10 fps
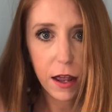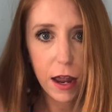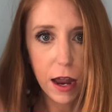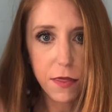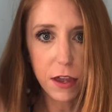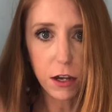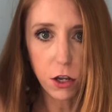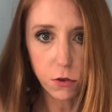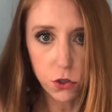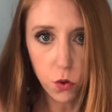and then you
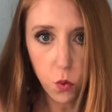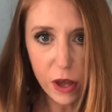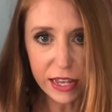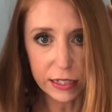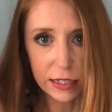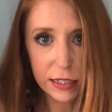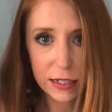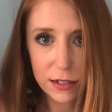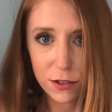twist,